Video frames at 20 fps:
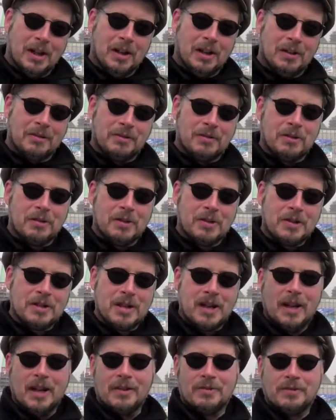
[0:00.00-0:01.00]
Of course,
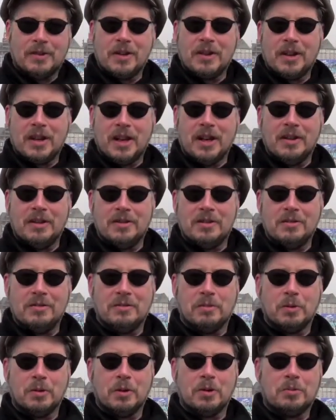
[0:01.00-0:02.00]
after the end
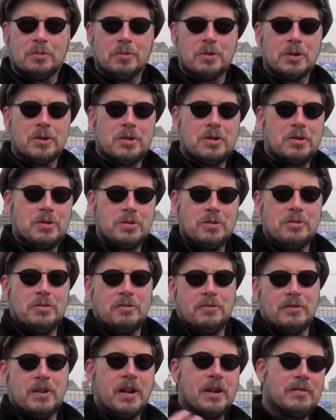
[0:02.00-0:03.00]
of World War II,
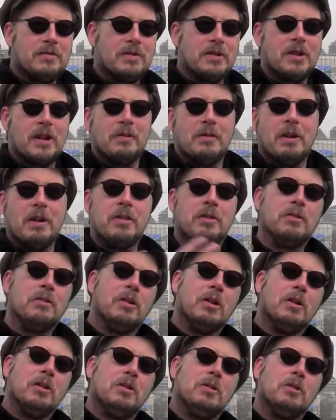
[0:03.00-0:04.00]
Frankfurt went through
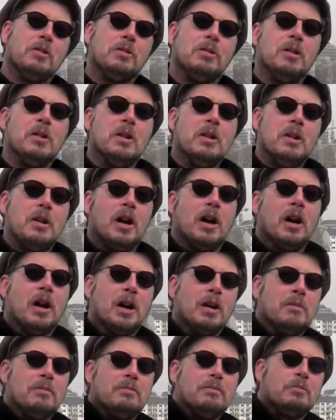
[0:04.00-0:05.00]
a whole
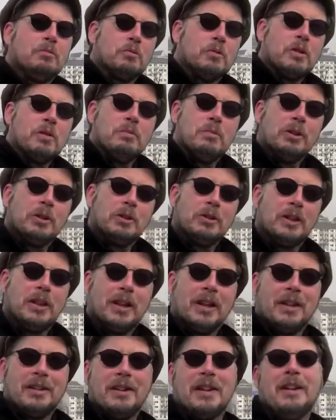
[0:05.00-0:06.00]

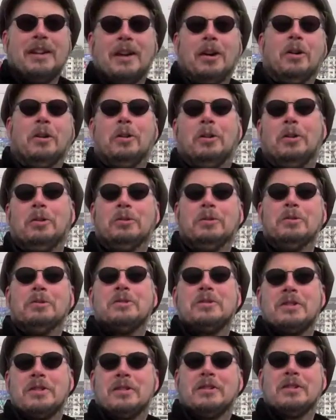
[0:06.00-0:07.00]
rebuilding, and a whole new
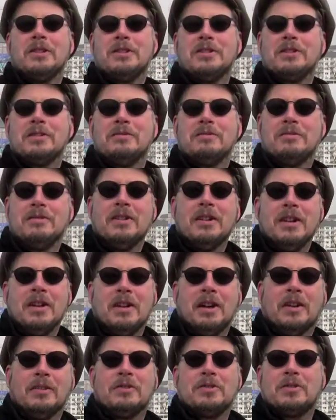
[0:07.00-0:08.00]
series of
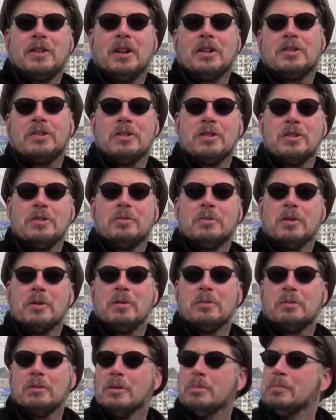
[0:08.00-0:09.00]
structures
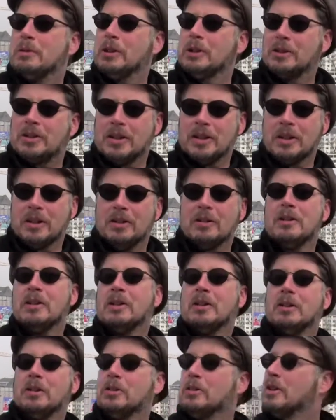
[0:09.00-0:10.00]
were built here,
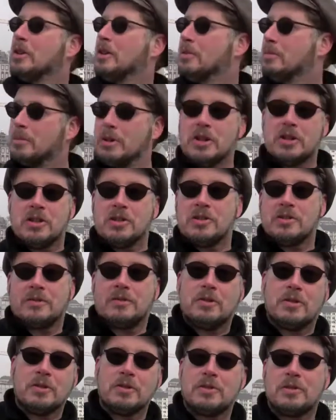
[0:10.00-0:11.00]
including the bridges. Of
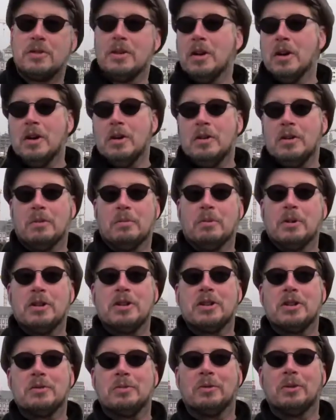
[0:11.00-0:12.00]
course, the
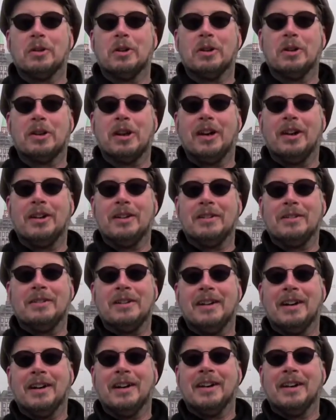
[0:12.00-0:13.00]
bridges were all gone
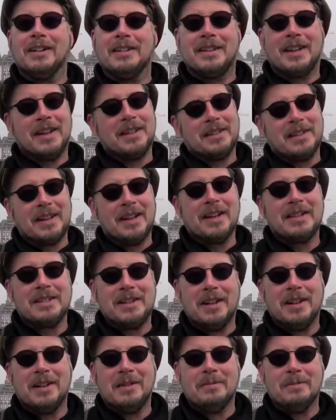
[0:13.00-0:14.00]
at the end of that
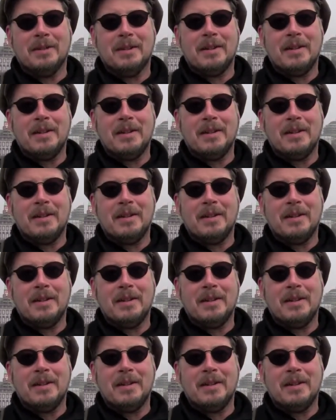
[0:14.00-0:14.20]
time.